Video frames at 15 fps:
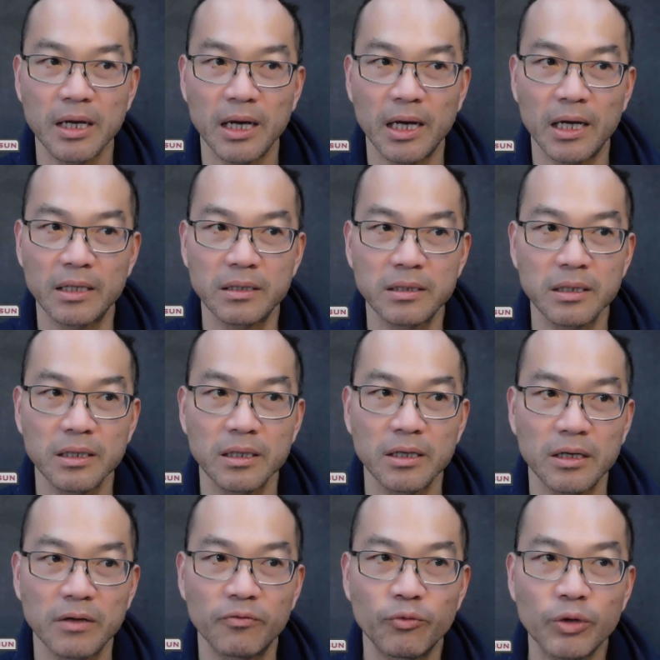And
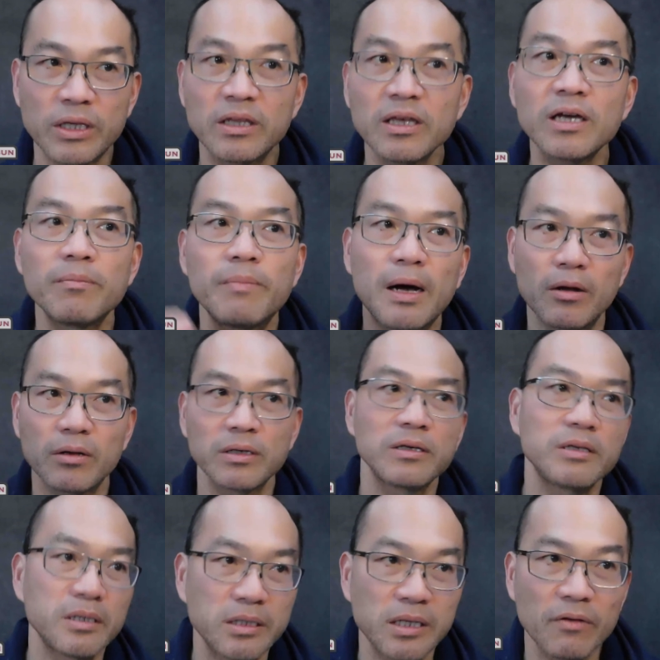if we think about
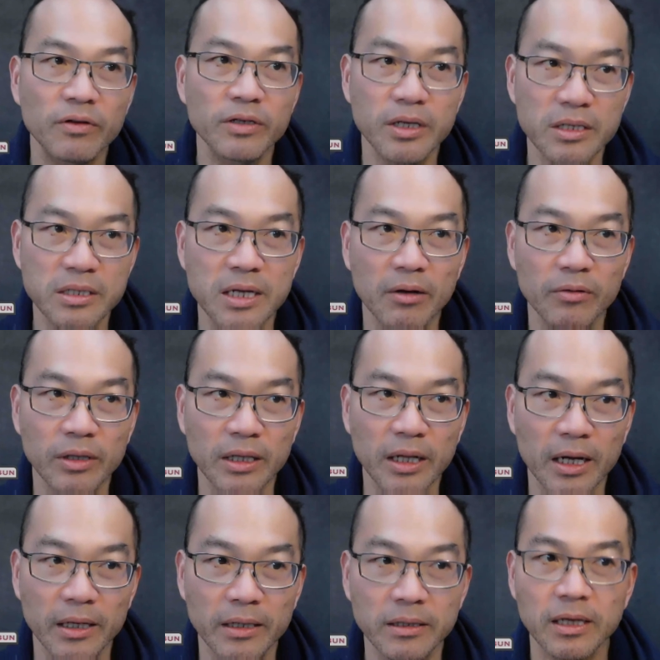several years down the
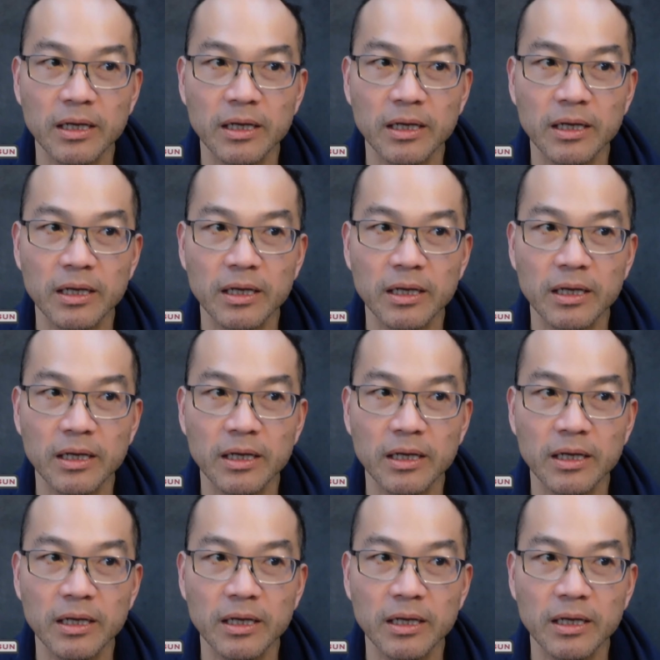line,